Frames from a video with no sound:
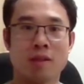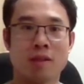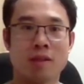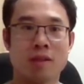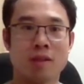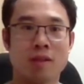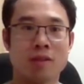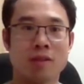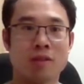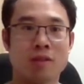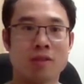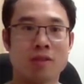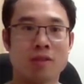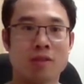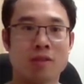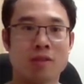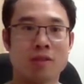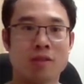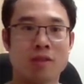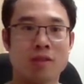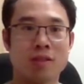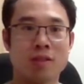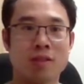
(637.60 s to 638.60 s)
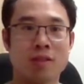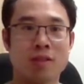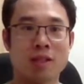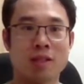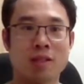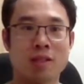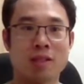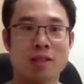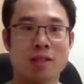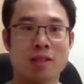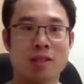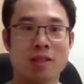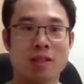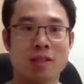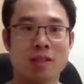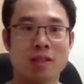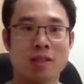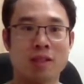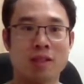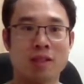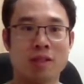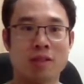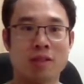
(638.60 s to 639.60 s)
So let's stick
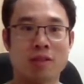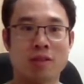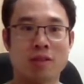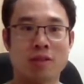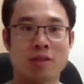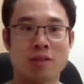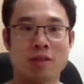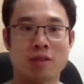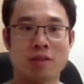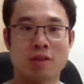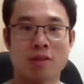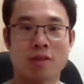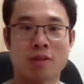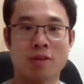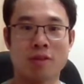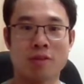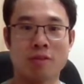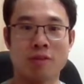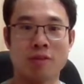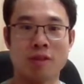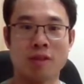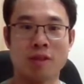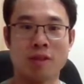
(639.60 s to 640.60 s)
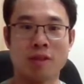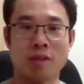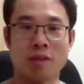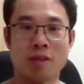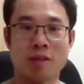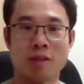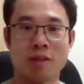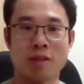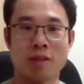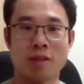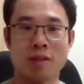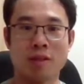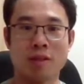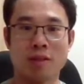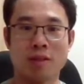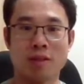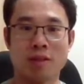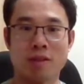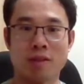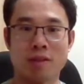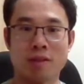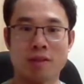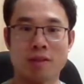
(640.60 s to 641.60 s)
the green
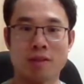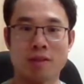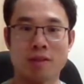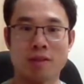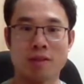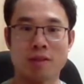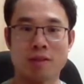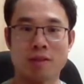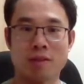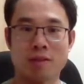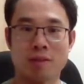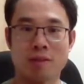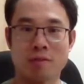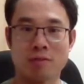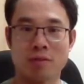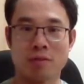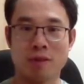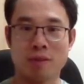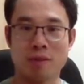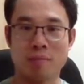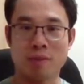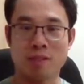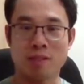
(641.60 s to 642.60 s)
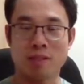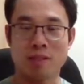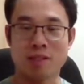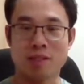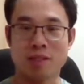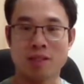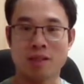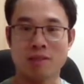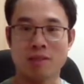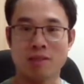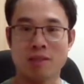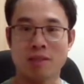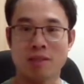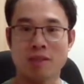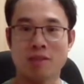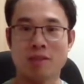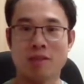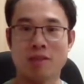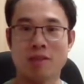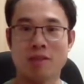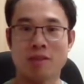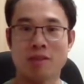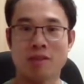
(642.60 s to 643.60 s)
subscribe button down
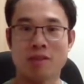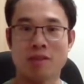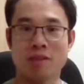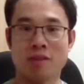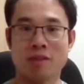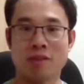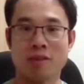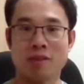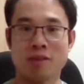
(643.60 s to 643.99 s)
here.